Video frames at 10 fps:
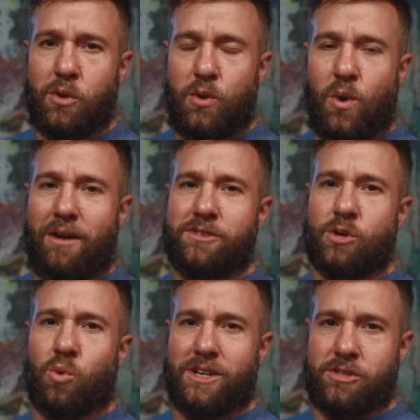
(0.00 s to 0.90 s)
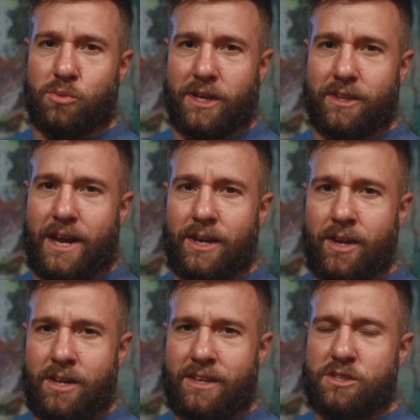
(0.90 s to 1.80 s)
You have to quit doing that.
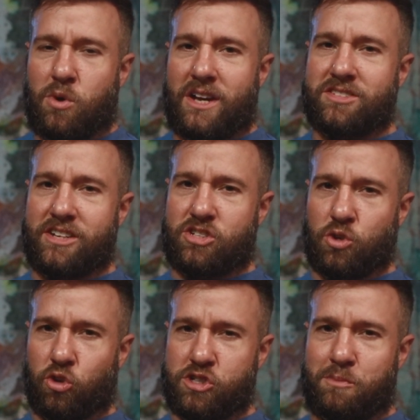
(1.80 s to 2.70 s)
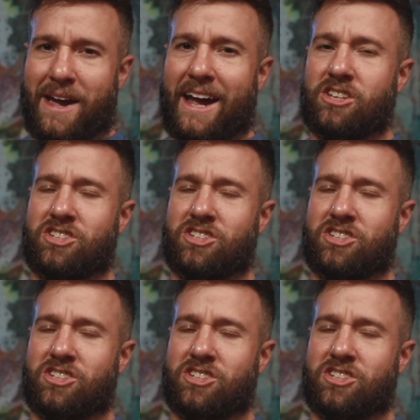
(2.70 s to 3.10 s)
That's why I said shoulders back,